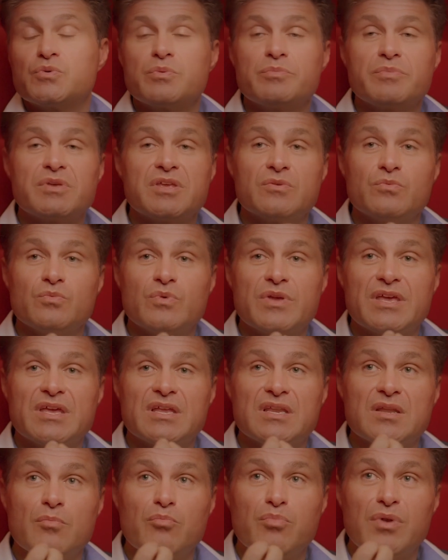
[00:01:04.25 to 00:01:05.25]
we mean we
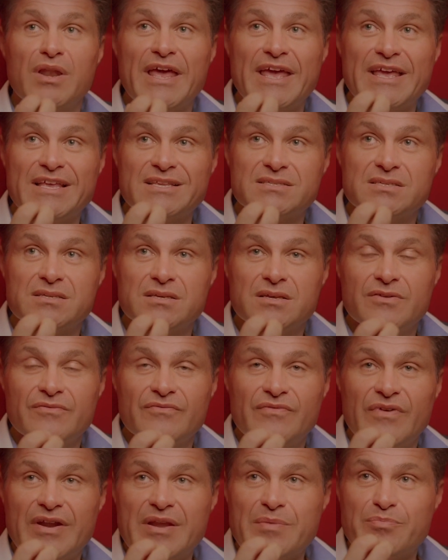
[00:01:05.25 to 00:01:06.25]
can ablate
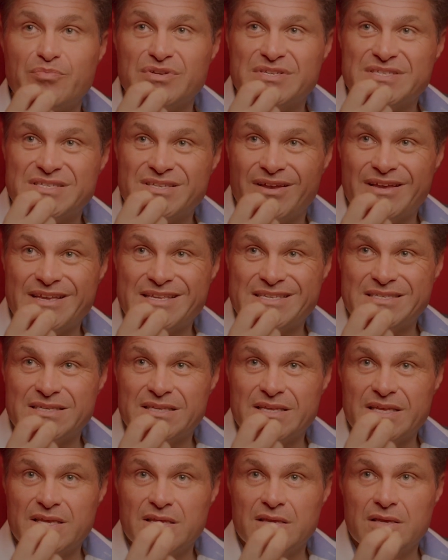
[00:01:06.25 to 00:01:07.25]
very
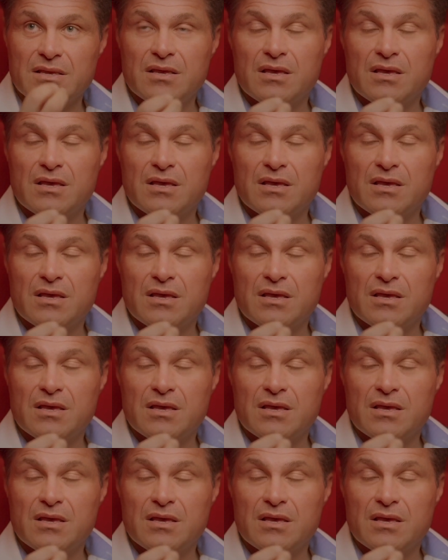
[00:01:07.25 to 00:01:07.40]
precisely